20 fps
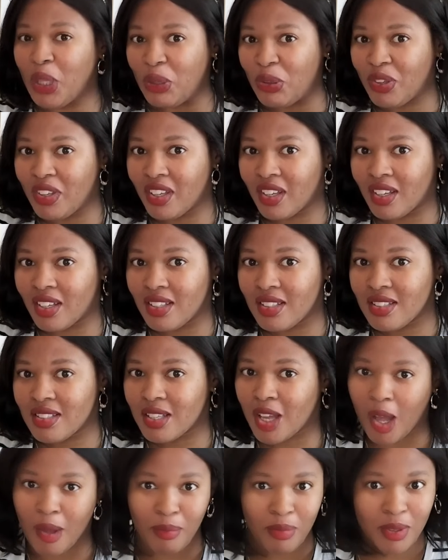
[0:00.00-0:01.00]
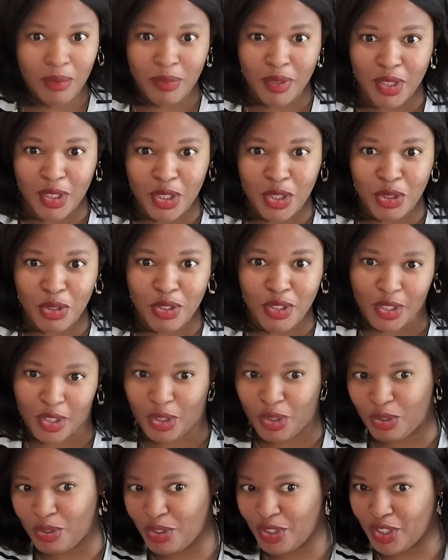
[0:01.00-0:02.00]
New Year's, compliments to the
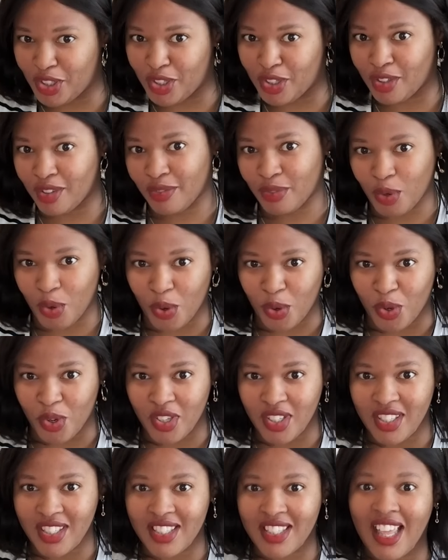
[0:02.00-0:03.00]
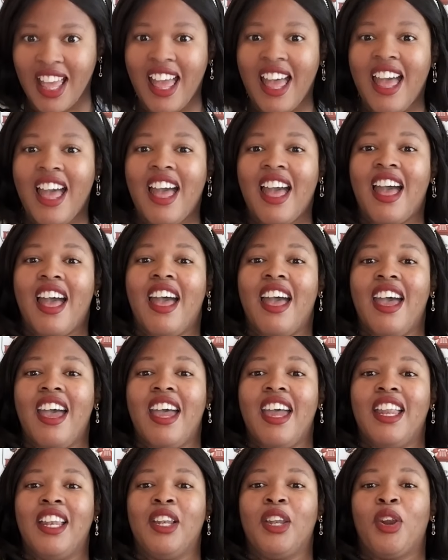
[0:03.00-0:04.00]
new year, of course.
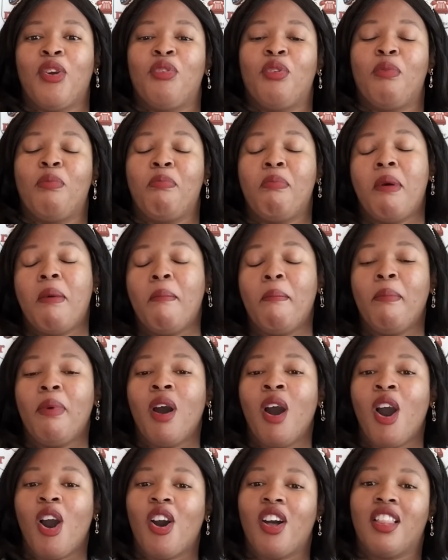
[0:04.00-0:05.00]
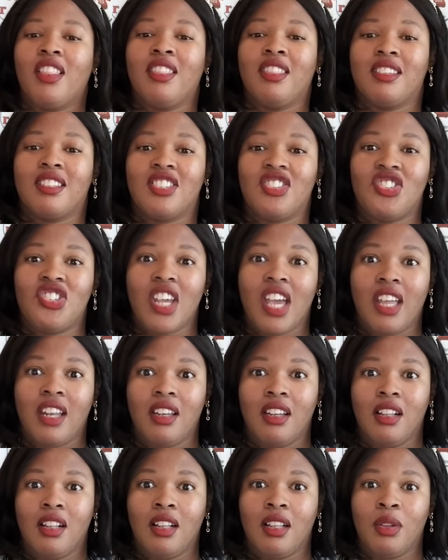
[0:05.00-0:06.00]
And remember, on this
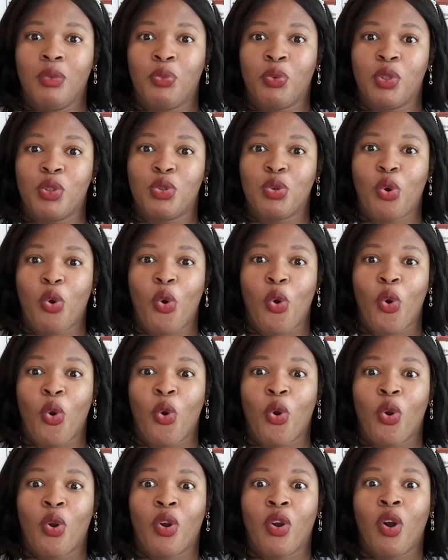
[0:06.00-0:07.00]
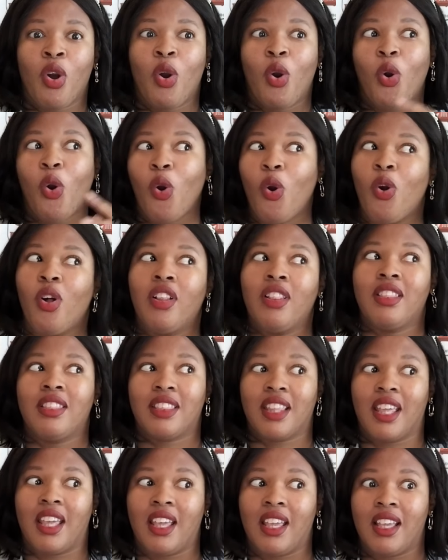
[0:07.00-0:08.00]
channel, we talk all
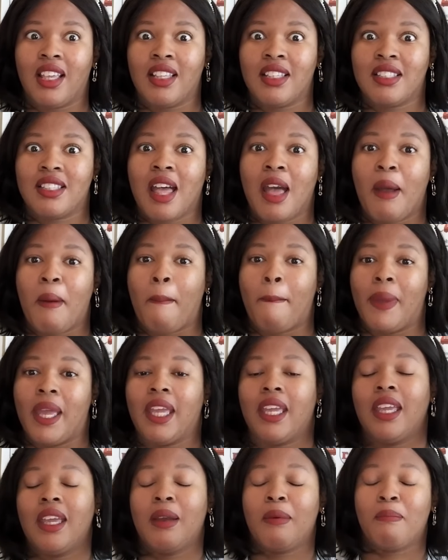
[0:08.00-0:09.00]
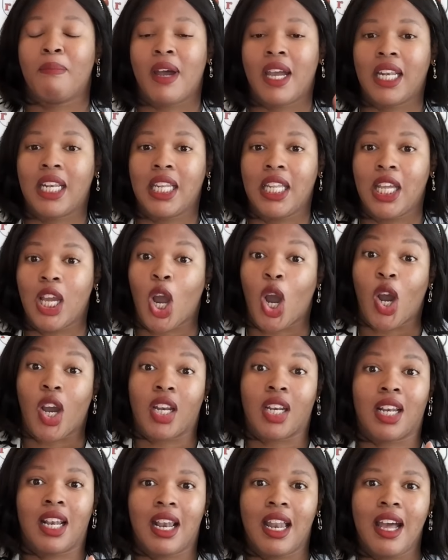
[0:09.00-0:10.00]
things making money
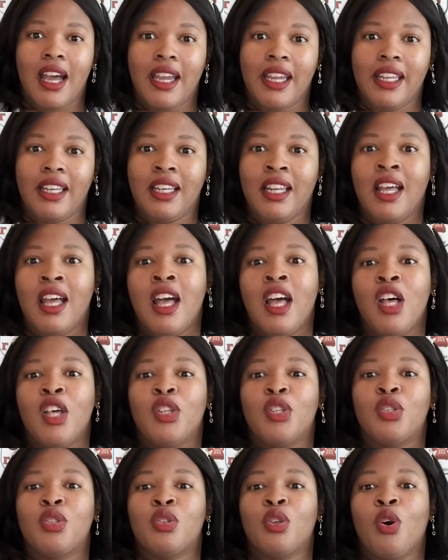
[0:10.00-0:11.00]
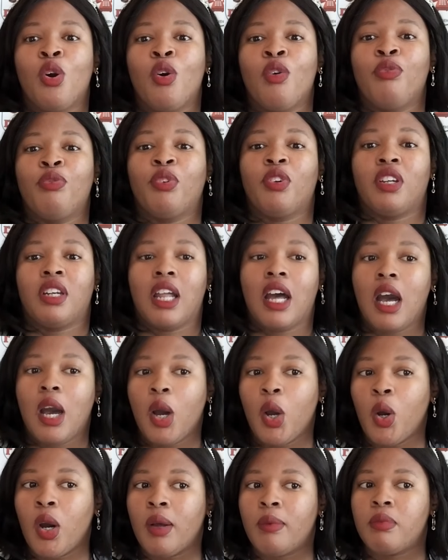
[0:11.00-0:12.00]
online. So for
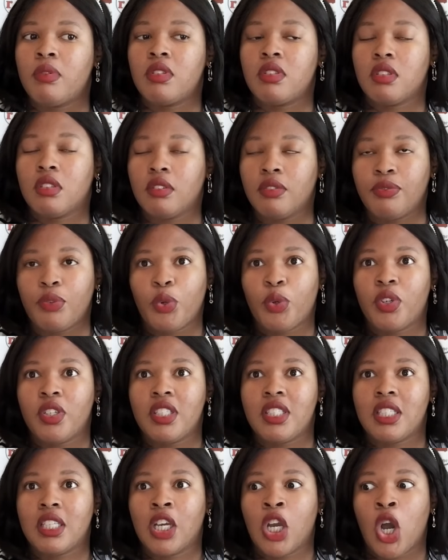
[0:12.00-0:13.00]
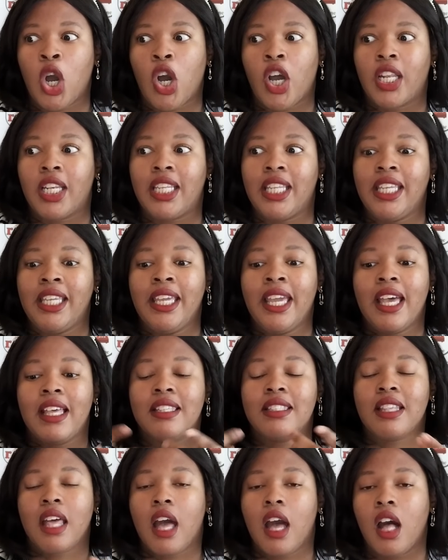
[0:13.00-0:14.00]
now, I'm still focusing on
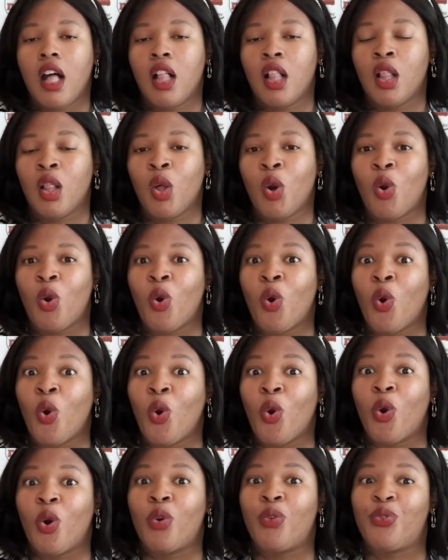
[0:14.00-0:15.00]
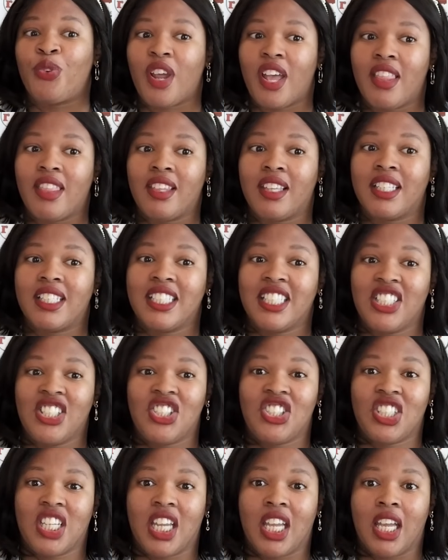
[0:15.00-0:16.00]
ESL, or rather
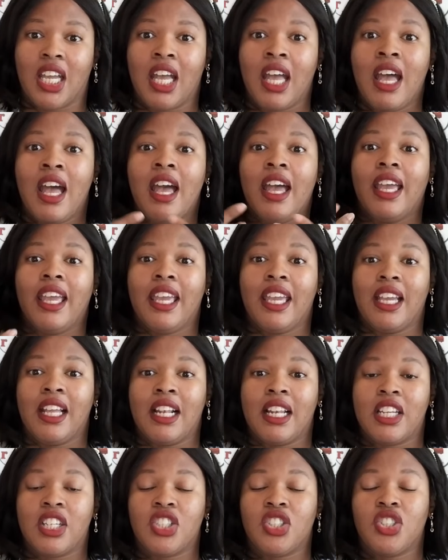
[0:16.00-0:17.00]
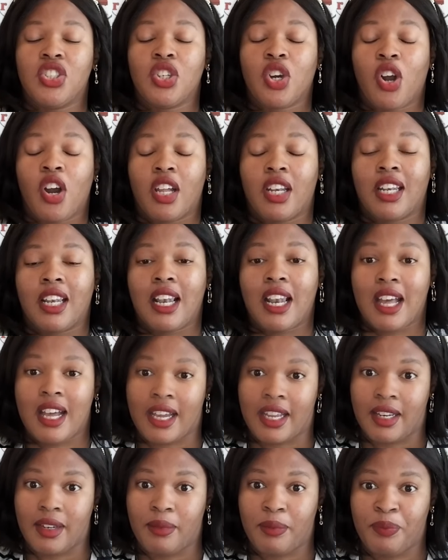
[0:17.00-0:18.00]
teaching English
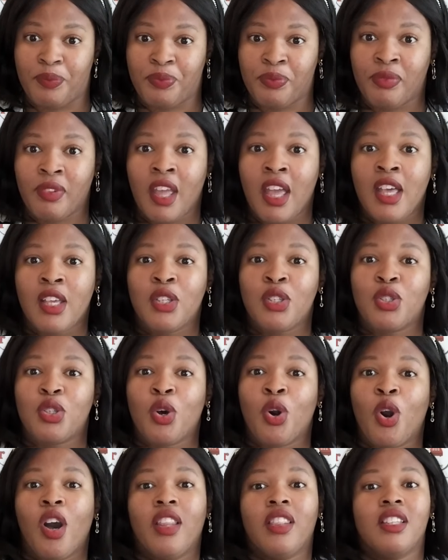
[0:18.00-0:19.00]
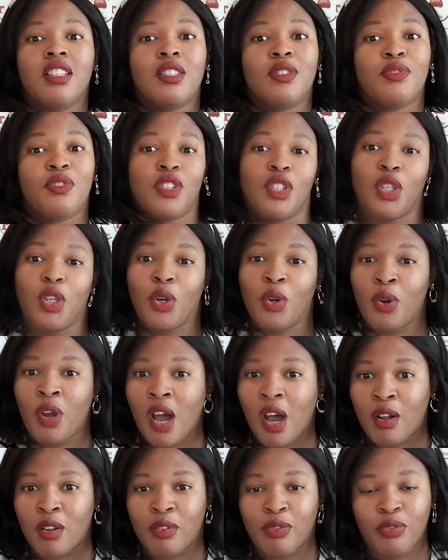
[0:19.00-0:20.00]
online. So on this video,
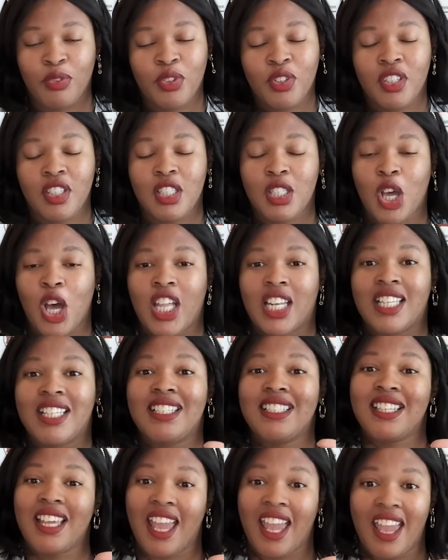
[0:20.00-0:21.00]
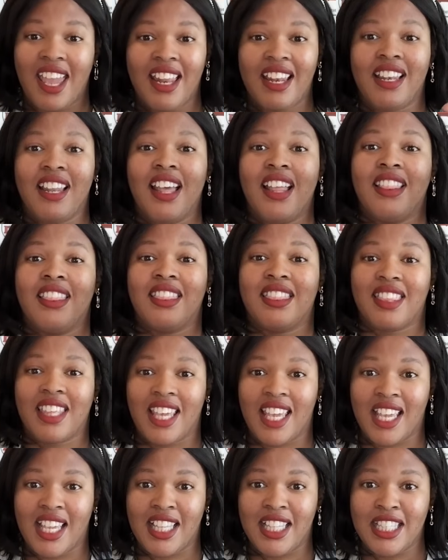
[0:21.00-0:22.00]
I'll focus on 10
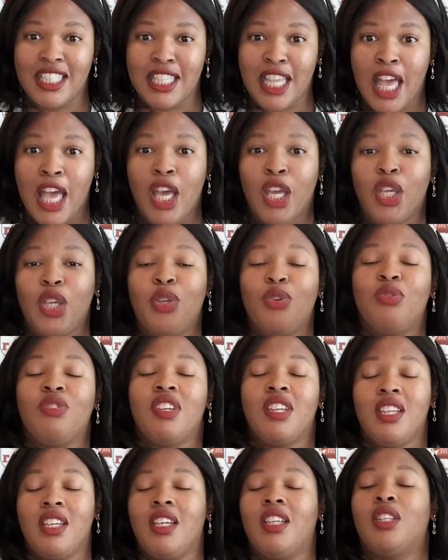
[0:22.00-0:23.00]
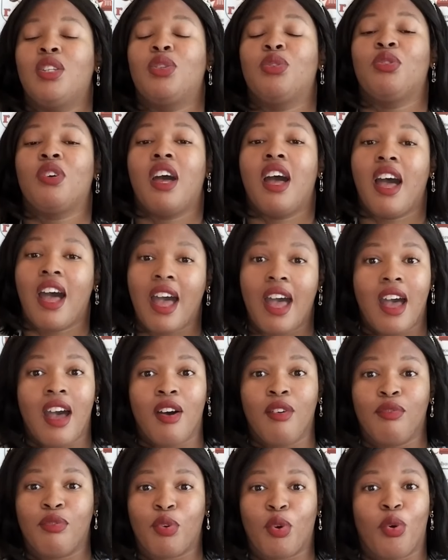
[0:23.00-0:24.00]
things you need to
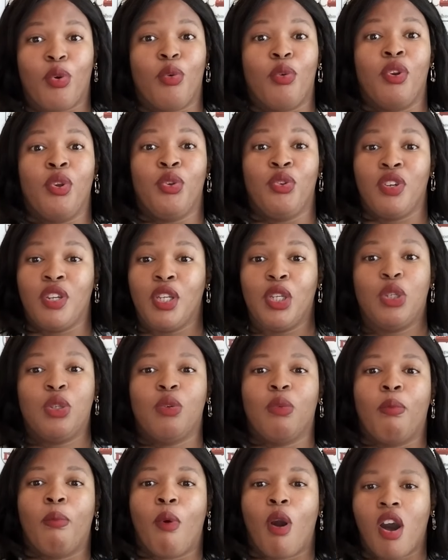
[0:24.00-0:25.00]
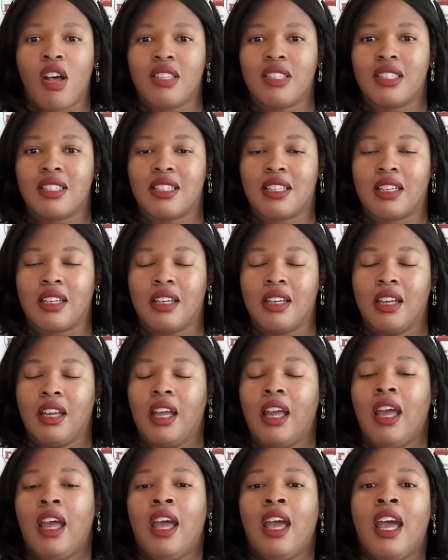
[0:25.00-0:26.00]
have or you need to master
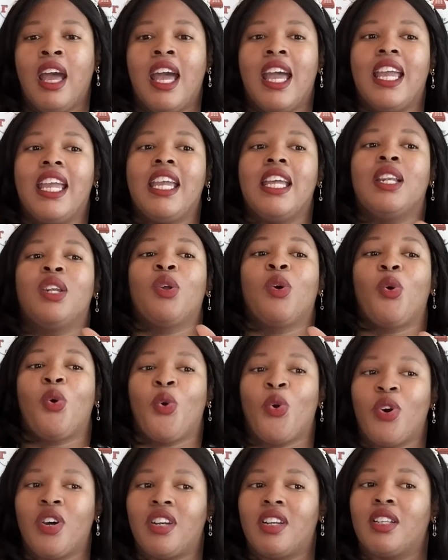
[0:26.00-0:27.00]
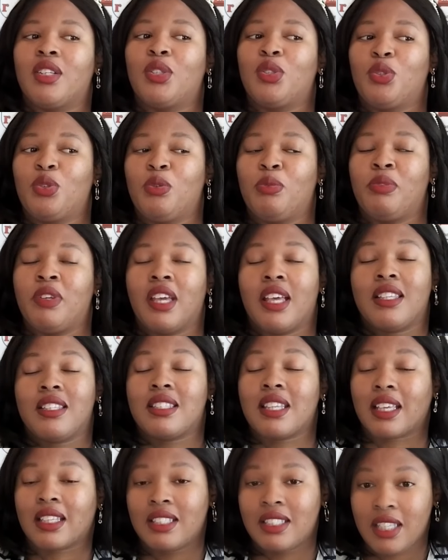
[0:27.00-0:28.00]
in order to be a
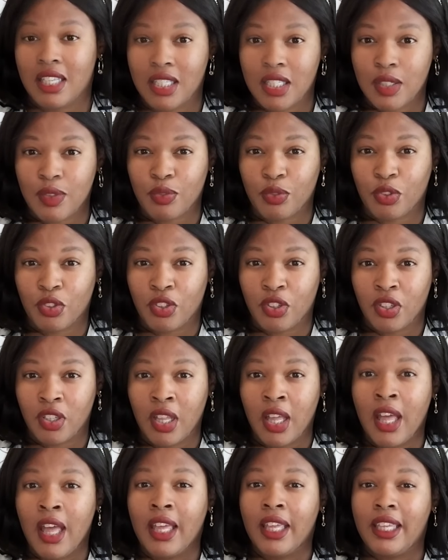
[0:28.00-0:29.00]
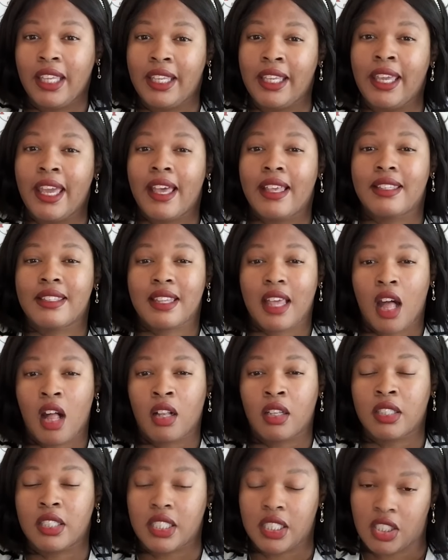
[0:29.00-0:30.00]
successful
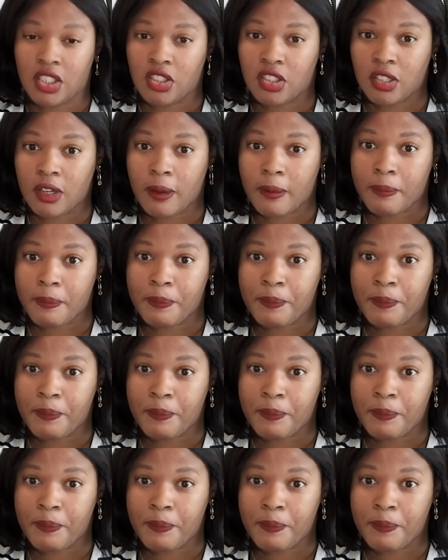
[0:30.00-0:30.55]
ESL teacher.